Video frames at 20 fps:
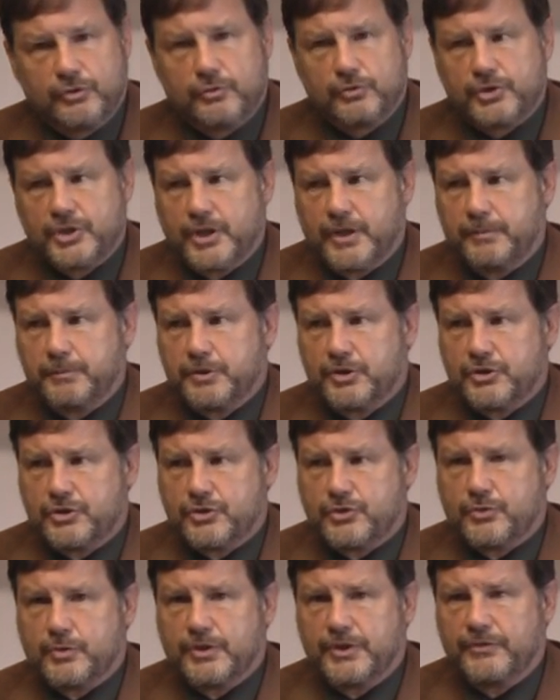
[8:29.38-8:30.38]
chapters
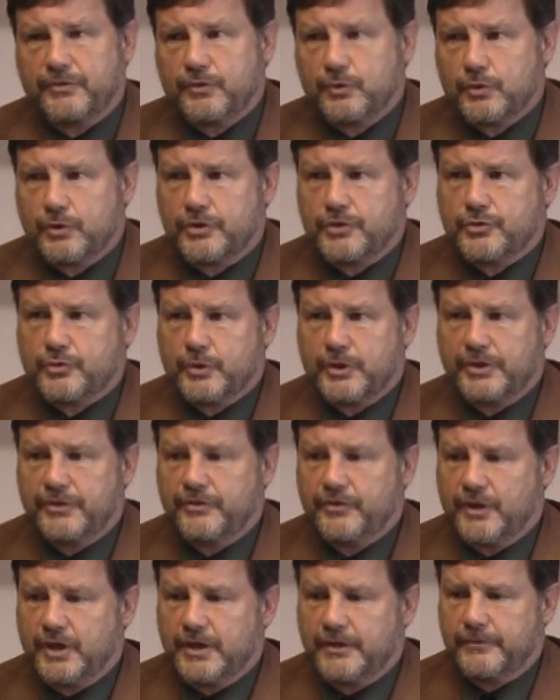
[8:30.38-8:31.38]
24 and
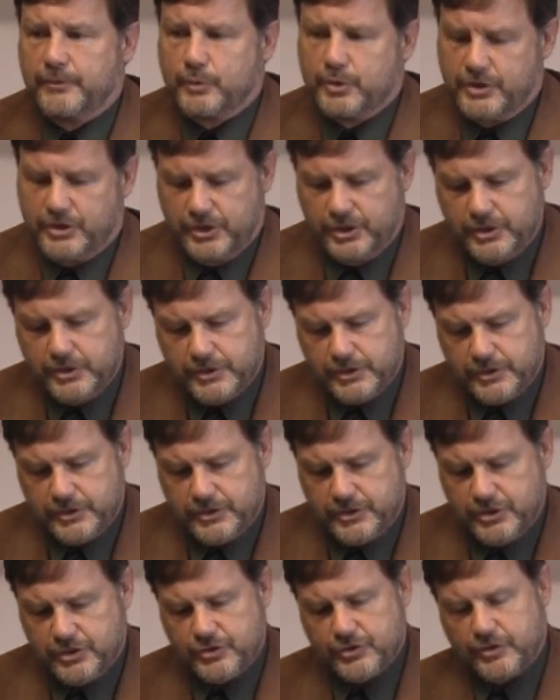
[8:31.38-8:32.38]
25, where Jesus
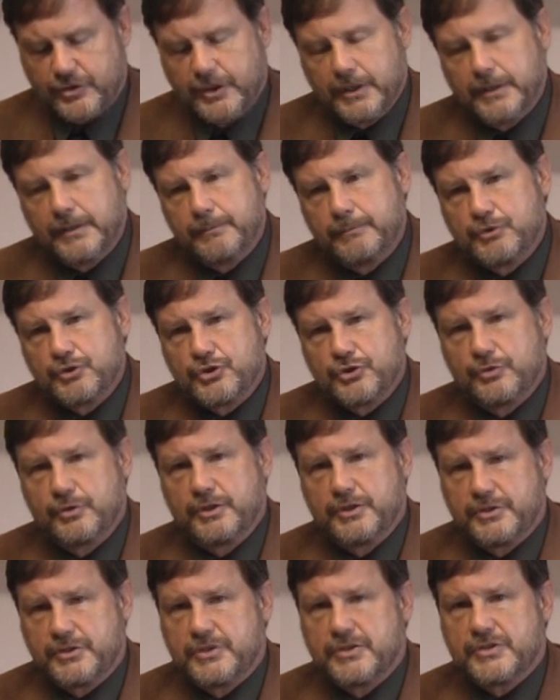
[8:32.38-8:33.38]
describes to
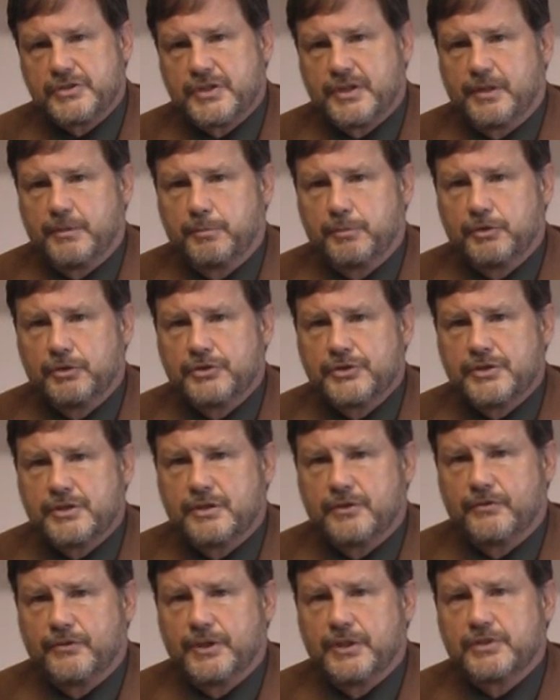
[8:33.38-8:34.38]
his disciples the
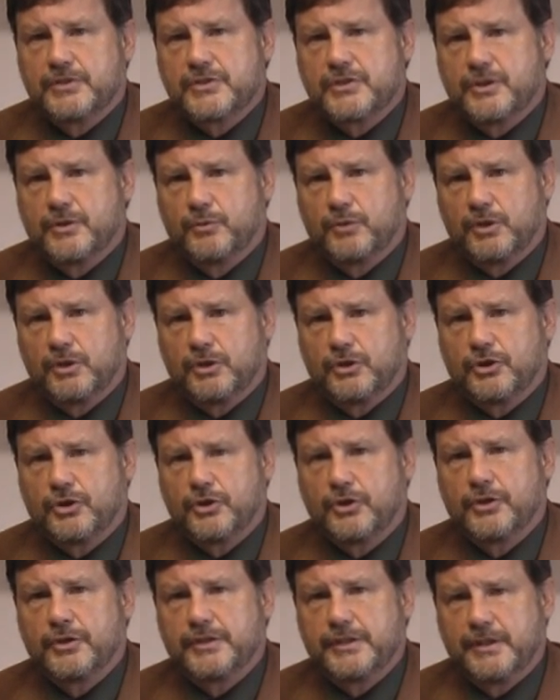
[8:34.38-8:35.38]
events that will
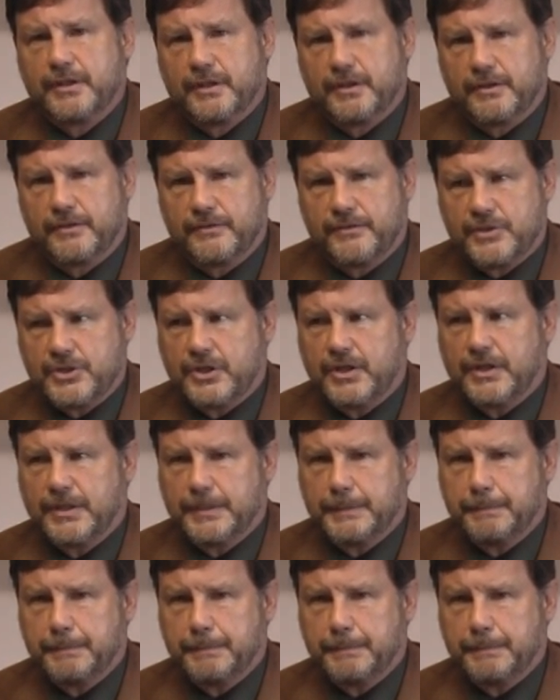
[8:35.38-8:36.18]
occur at the end of time.